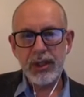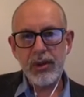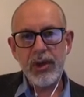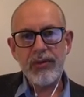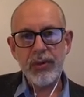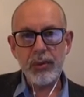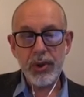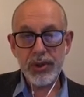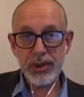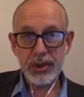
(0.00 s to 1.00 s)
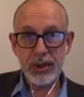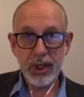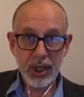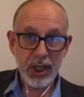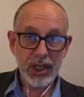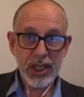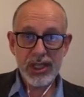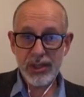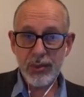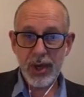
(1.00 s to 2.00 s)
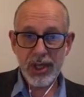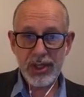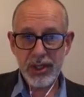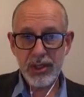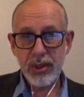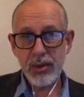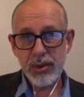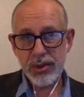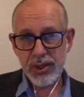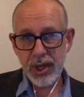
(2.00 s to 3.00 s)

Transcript: If you want an easy way to use